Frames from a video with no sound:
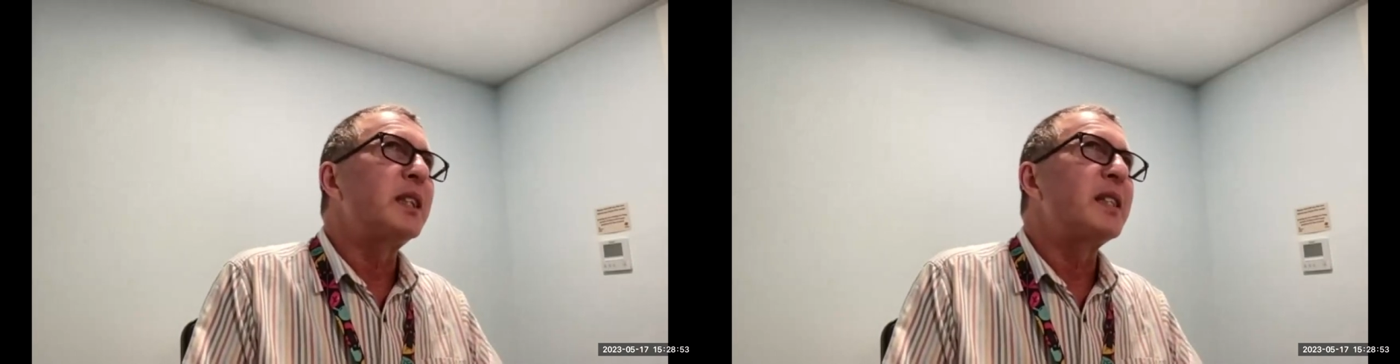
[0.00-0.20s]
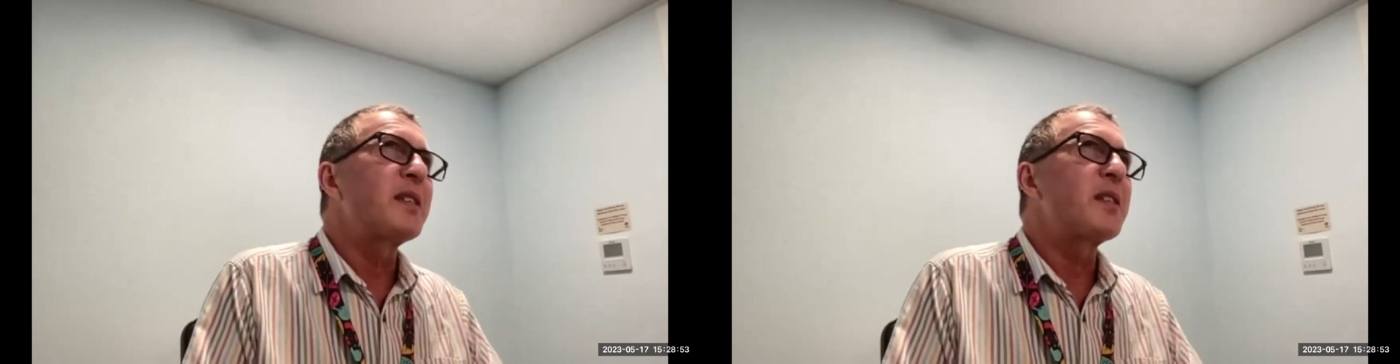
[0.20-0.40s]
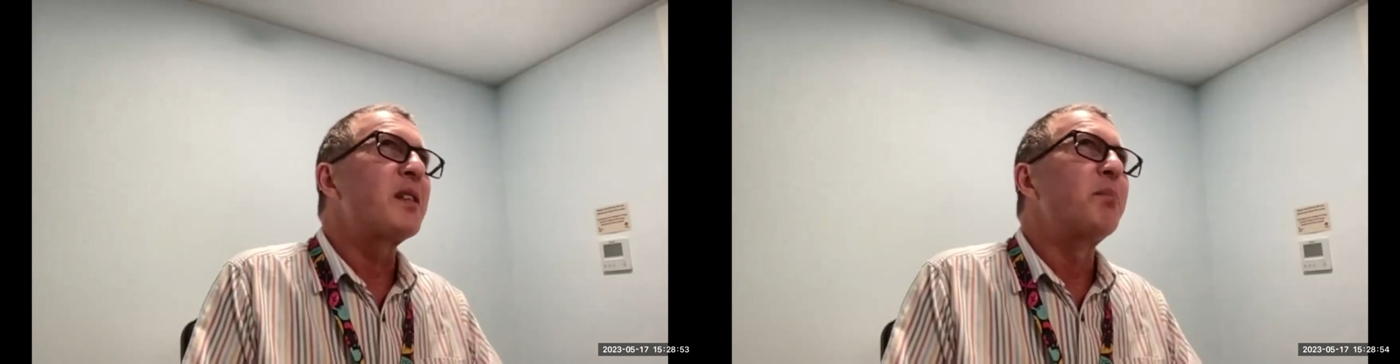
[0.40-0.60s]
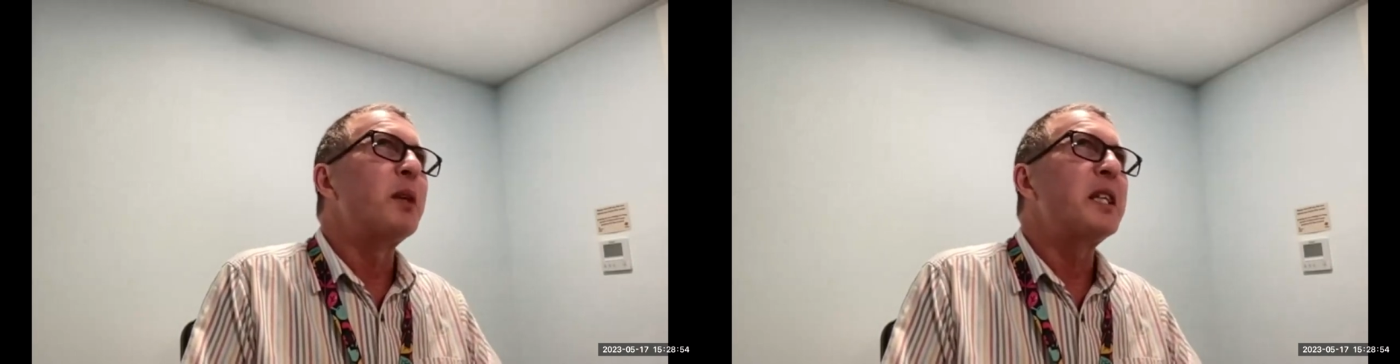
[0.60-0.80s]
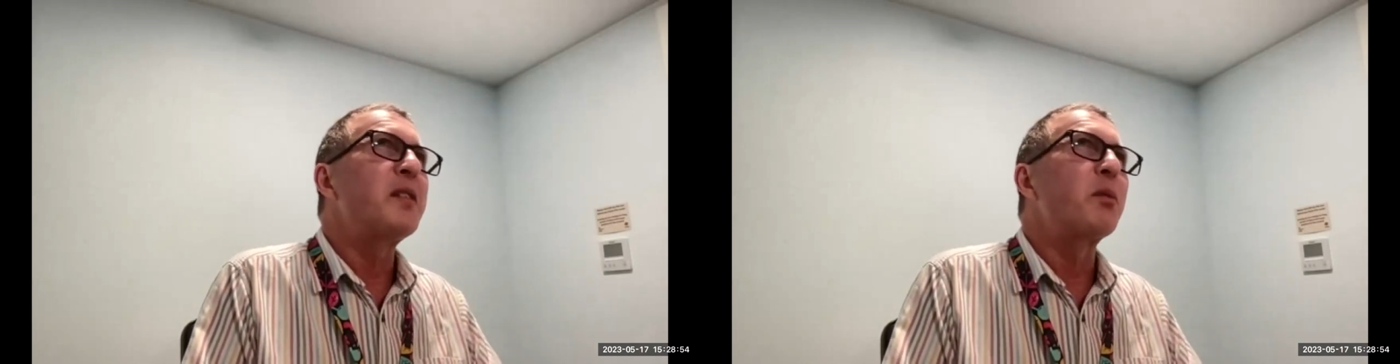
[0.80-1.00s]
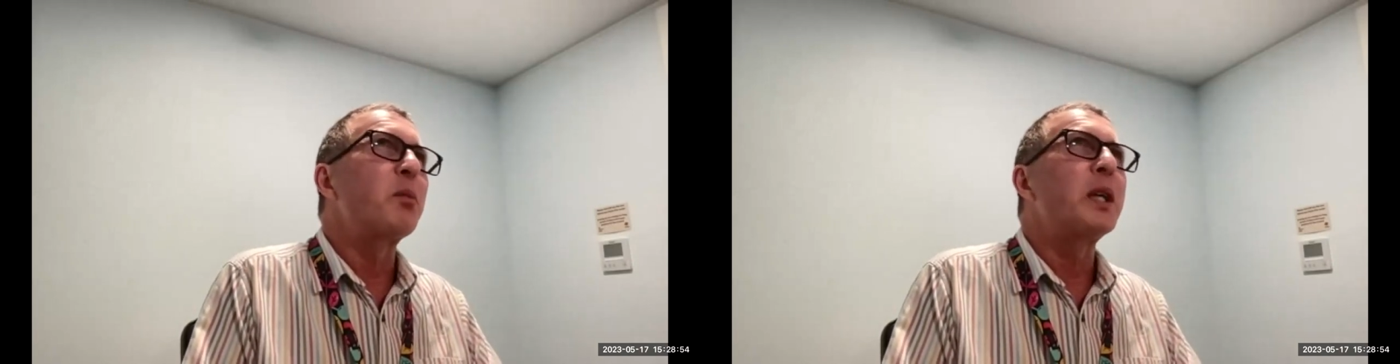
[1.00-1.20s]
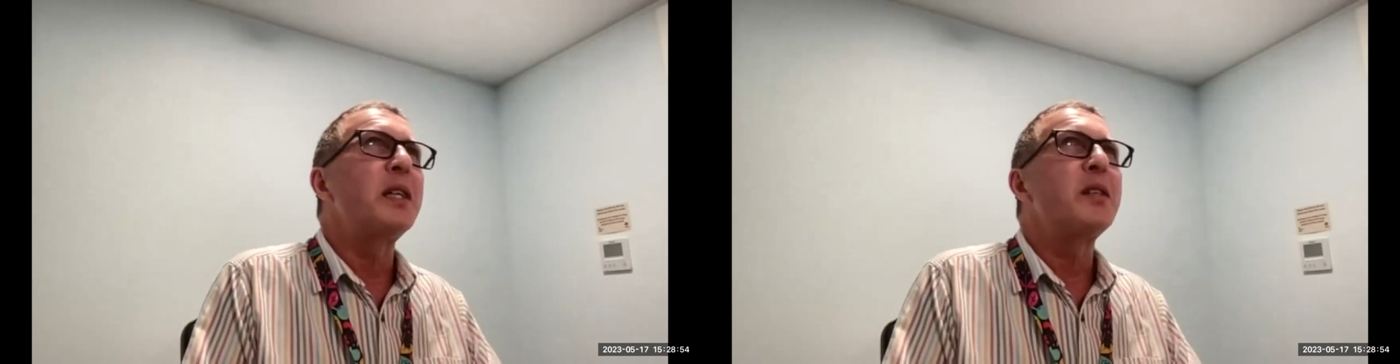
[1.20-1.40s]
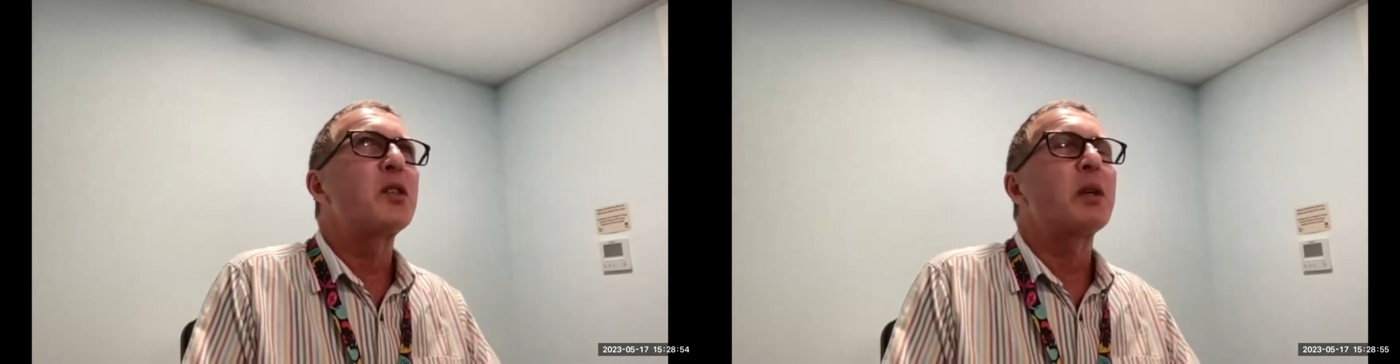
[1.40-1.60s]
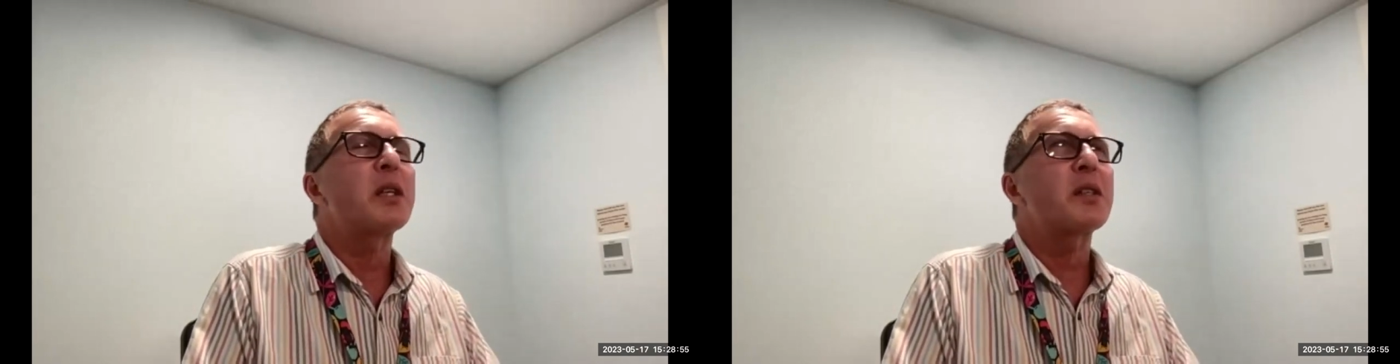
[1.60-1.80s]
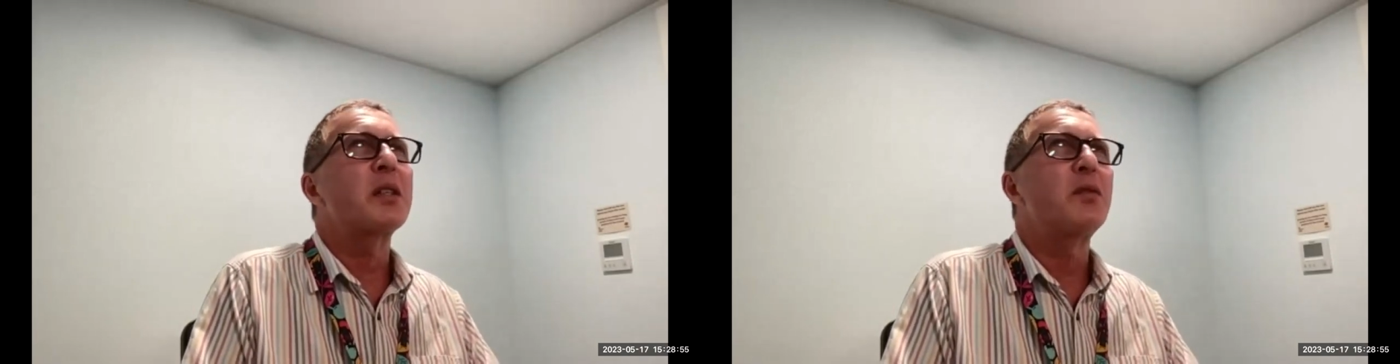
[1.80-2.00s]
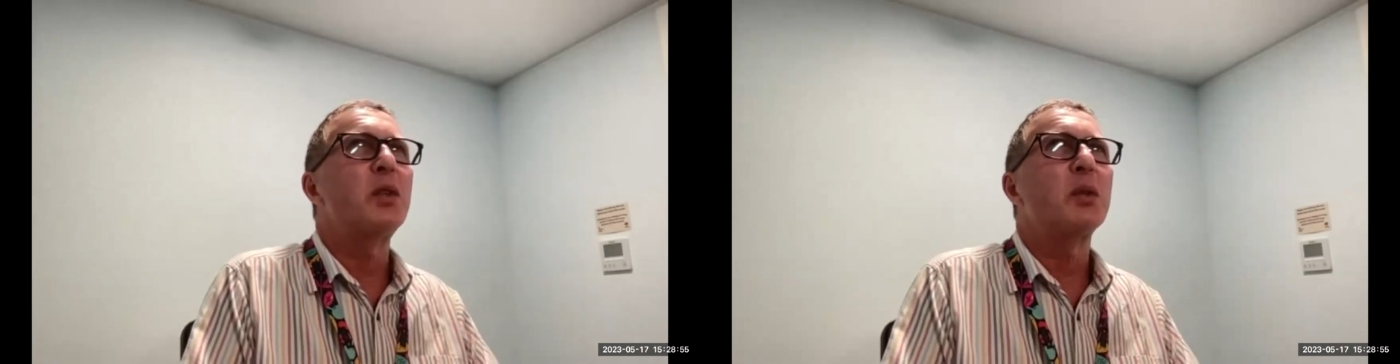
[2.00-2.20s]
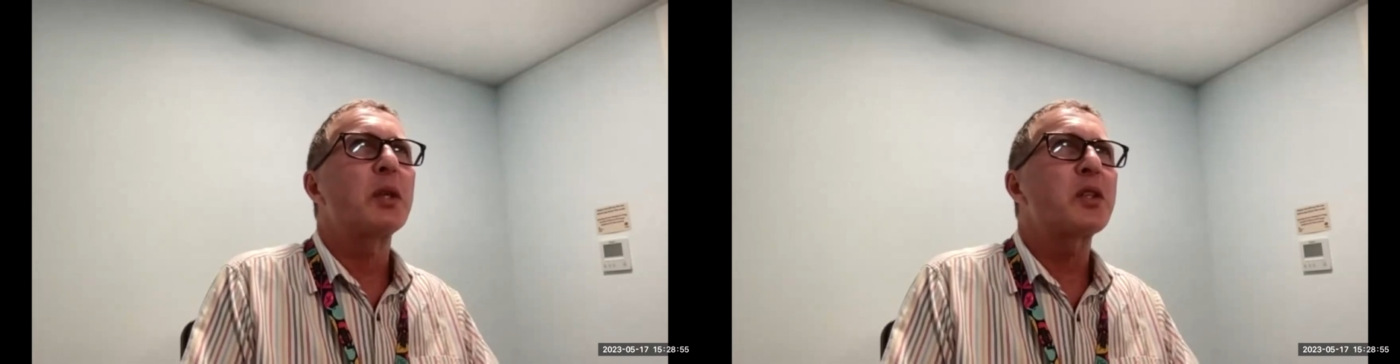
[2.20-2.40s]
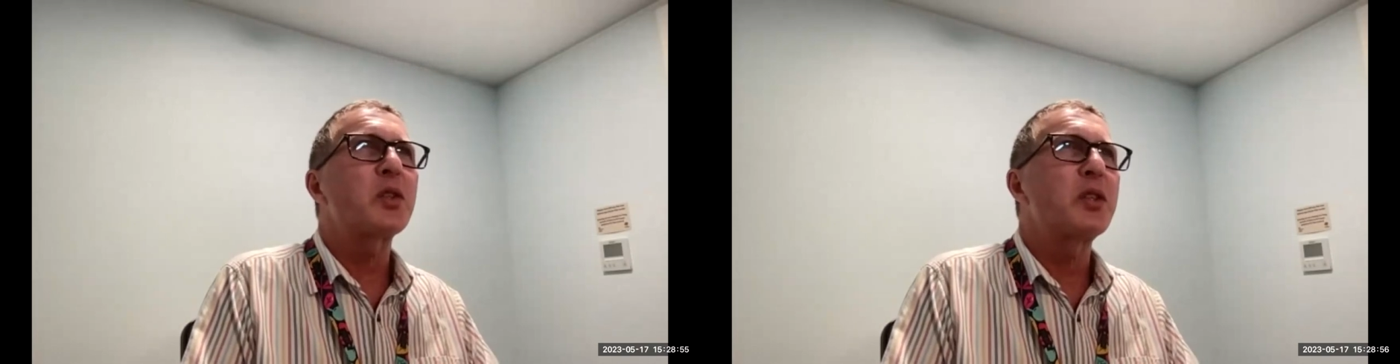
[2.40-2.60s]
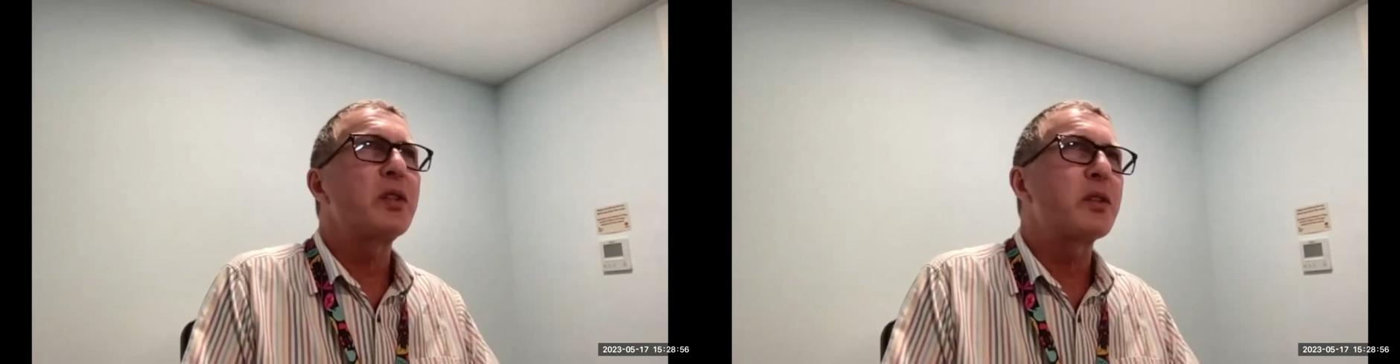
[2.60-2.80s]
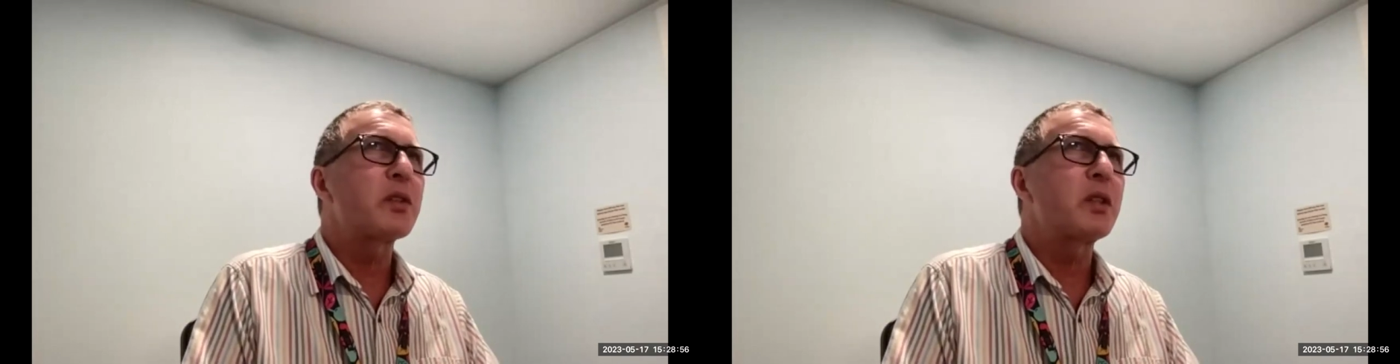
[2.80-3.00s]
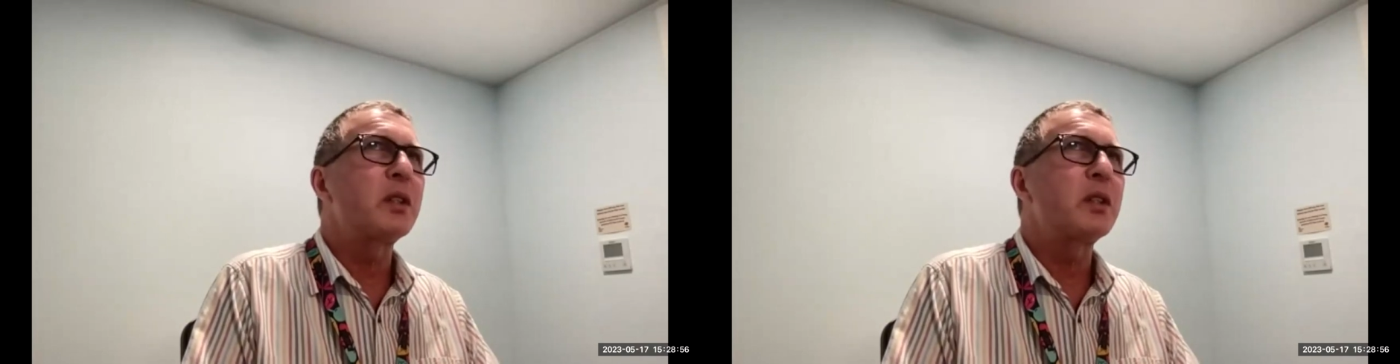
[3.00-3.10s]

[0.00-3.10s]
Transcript: there's many different ways to ask interview questions.